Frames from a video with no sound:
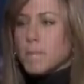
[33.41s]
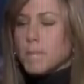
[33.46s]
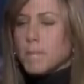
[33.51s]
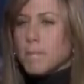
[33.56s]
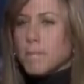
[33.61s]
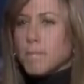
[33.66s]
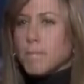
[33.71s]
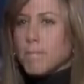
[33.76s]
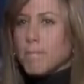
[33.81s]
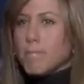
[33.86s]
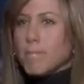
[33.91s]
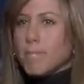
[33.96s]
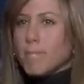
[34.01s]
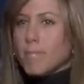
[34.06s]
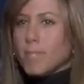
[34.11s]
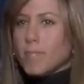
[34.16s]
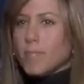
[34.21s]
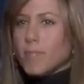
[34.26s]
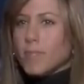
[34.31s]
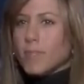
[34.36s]

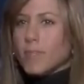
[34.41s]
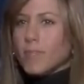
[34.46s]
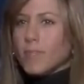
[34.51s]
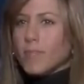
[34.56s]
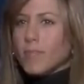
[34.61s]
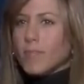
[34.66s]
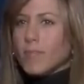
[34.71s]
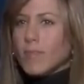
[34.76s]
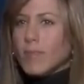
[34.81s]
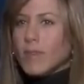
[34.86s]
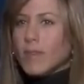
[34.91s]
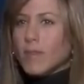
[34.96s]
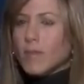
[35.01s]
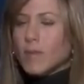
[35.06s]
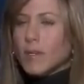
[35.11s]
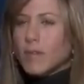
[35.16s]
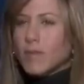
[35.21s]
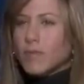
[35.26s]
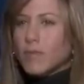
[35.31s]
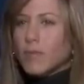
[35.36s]
Mm-mm.
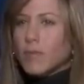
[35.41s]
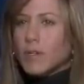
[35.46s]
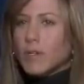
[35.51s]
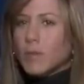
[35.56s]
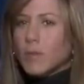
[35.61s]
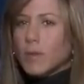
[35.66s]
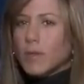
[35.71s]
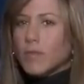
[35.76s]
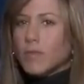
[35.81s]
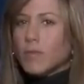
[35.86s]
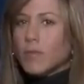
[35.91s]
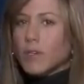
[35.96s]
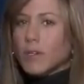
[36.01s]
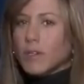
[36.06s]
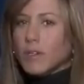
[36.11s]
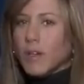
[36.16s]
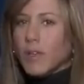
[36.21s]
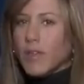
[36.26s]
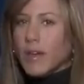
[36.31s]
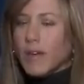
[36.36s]
We've we, have we have
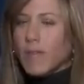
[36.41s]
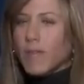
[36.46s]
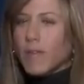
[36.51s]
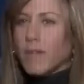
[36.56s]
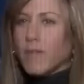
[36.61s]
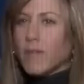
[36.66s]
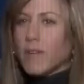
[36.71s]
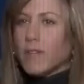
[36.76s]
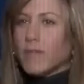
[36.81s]
worked on that one.